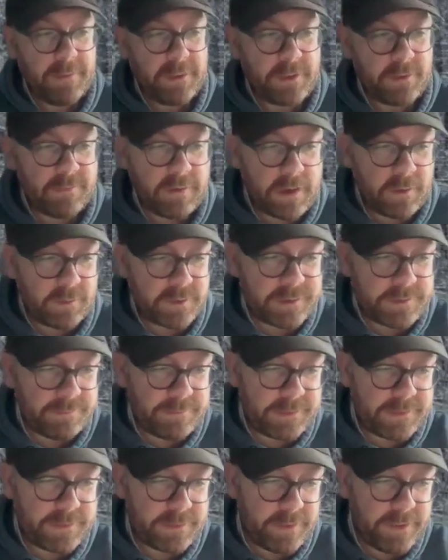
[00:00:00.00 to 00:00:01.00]
and crouched
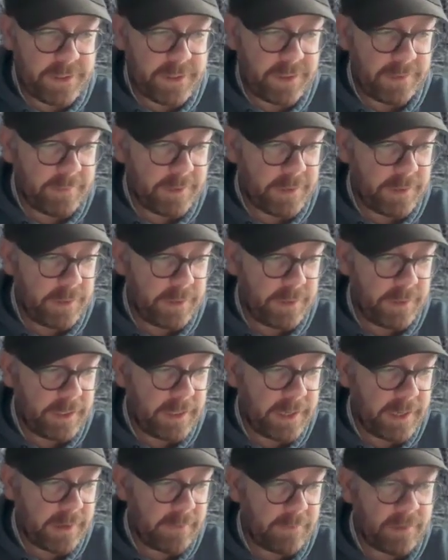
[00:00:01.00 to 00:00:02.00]
beside him, and
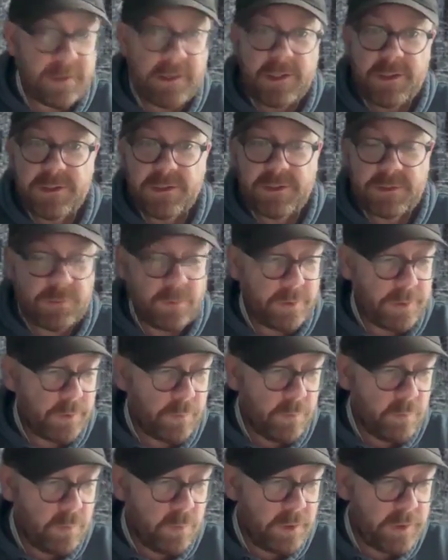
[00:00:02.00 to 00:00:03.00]
looking out, saw the
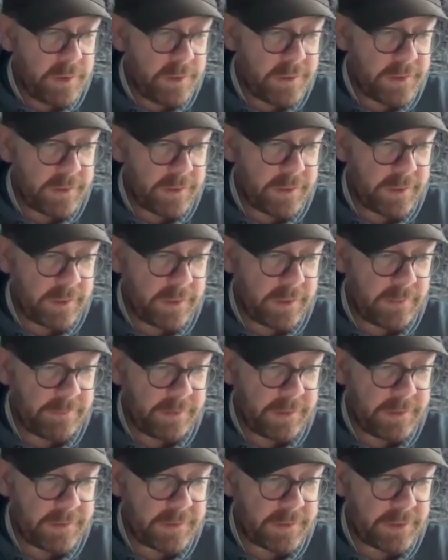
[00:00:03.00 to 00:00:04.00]
wood that had
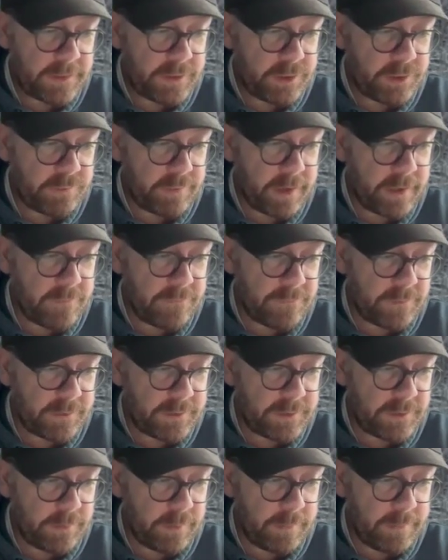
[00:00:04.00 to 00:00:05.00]
been so dreadful
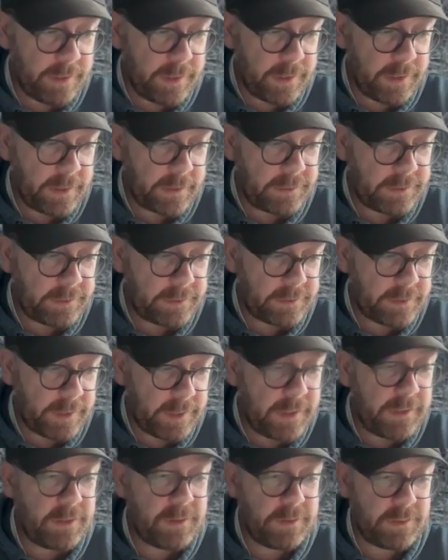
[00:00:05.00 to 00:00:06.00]
to him
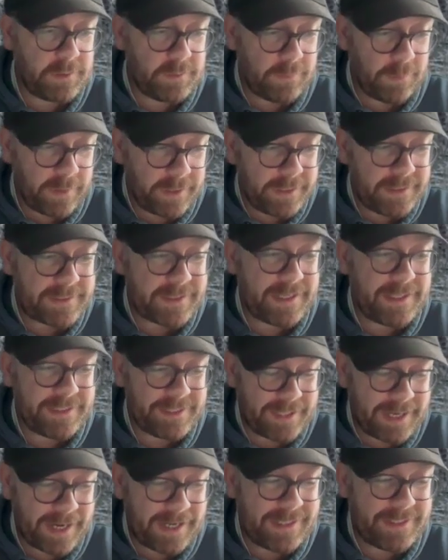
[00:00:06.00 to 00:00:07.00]
in quite a
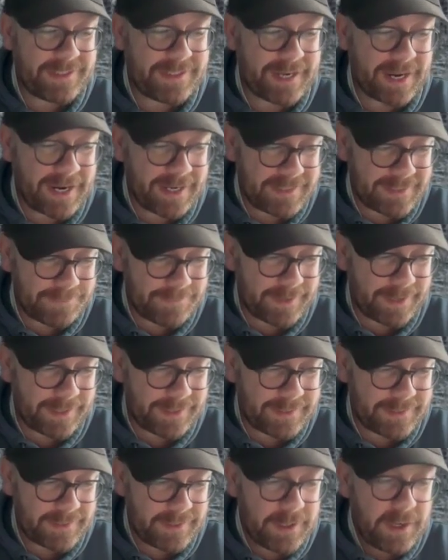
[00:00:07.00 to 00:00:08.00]
changed
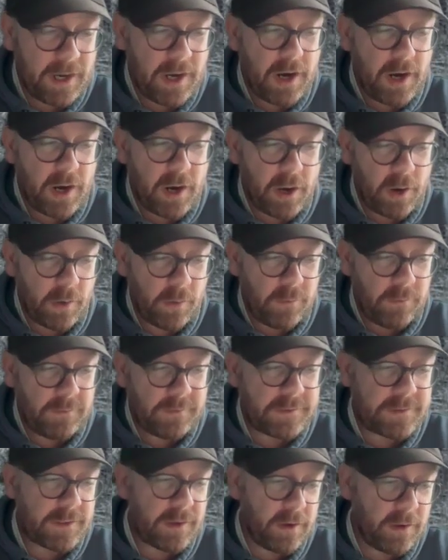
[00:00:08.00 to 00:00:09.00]
aspect.
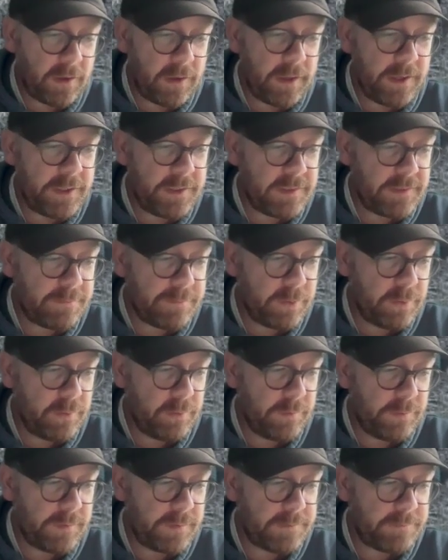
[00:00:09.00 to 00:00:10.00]
Holes, hollows,
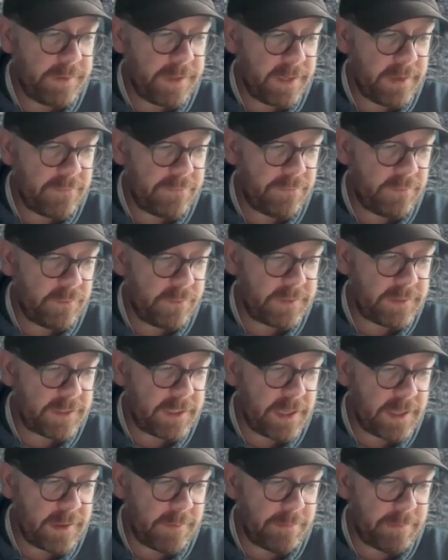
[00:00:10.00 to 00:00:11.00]
pools, pitfalls,
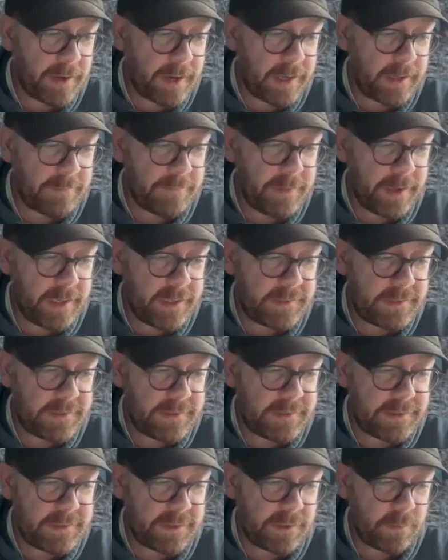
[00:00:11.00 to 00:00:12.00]
and other black
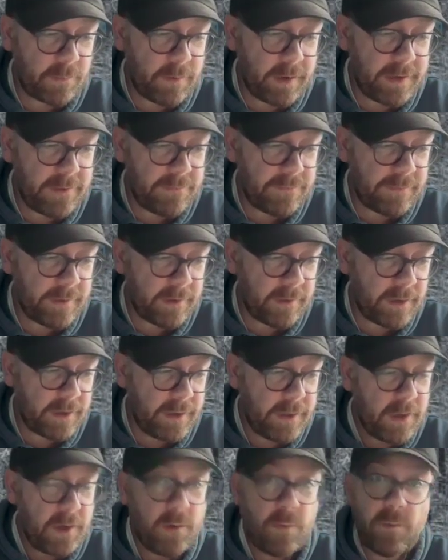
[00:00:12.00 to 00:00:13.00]
menaces to the wayfarer
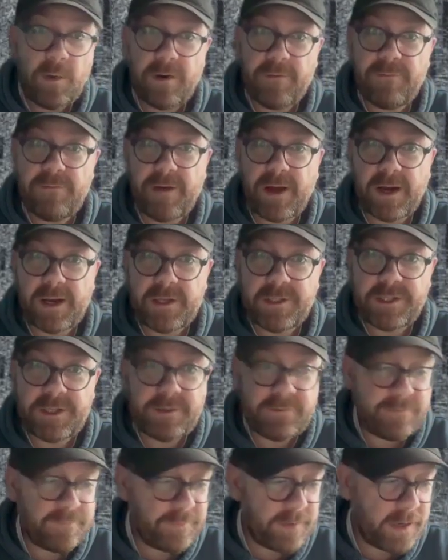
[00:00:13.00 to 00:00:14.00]
were
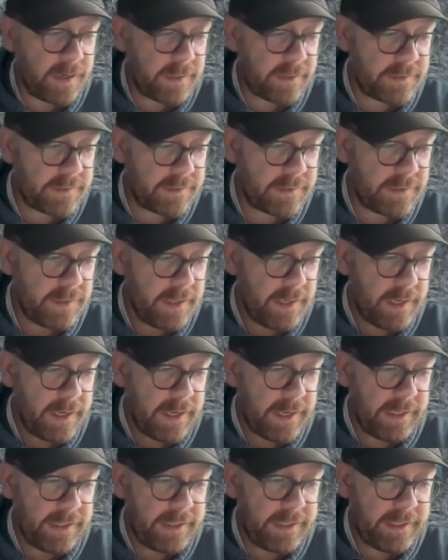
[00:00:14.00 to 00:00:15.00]
vanishing fast,
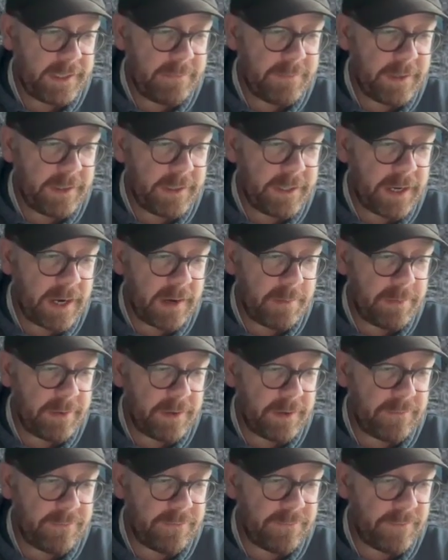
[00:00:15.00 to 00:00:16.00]
and a gleaming
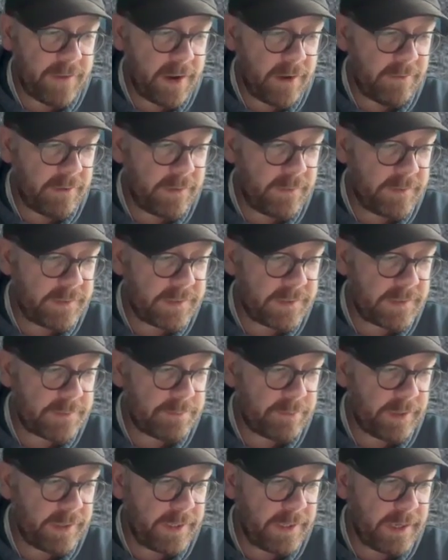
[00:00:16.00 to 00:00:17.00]
carpet of fairy was
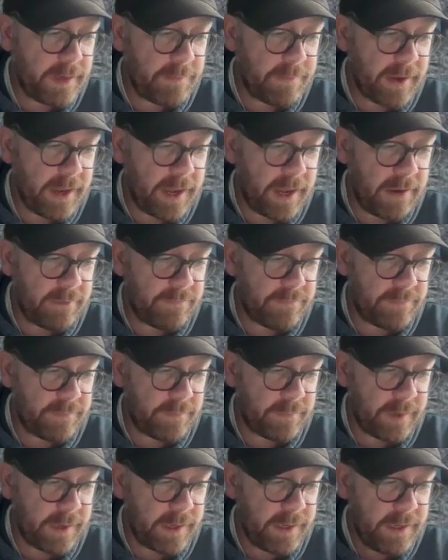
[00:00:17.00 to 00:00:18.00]
springing up
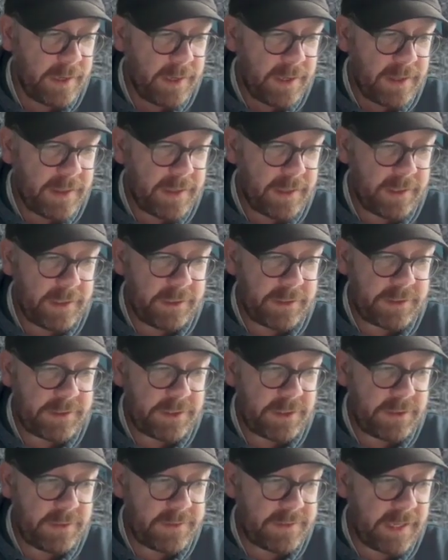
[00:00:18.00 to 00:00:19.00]
everywhere, that looked
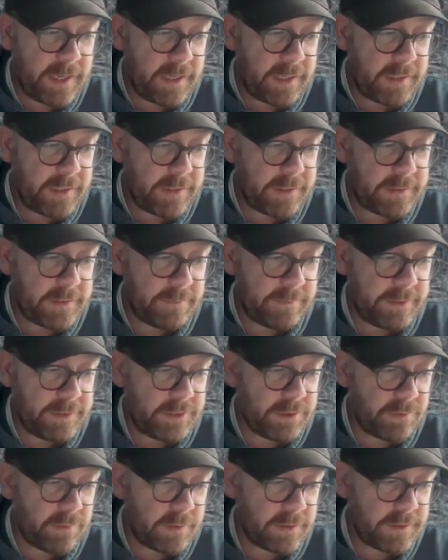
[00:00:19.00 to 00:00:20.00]
too delicate to be
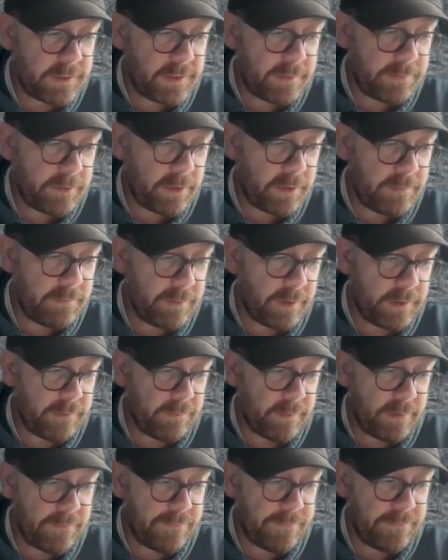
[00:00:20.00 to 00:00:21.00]
trodden upon by
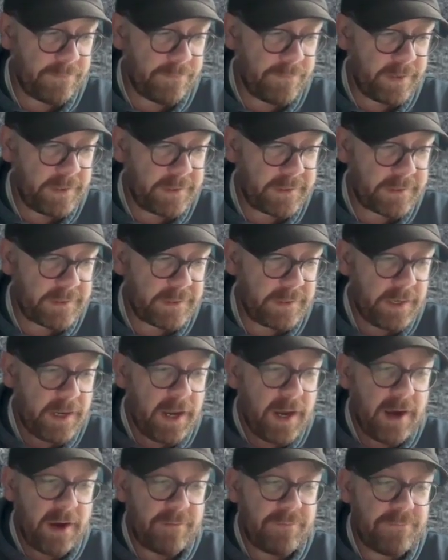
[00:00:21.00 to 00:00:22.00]
rough feet.
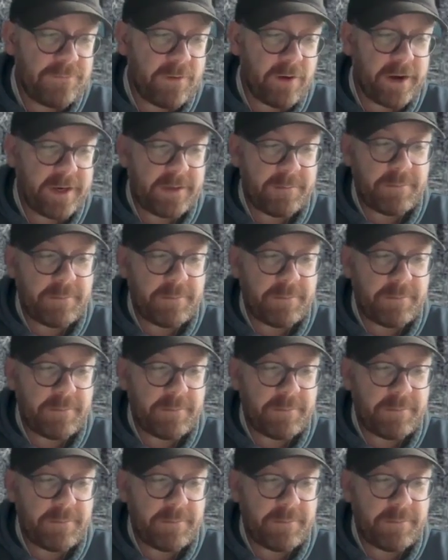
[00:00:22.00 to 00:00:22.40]
A fine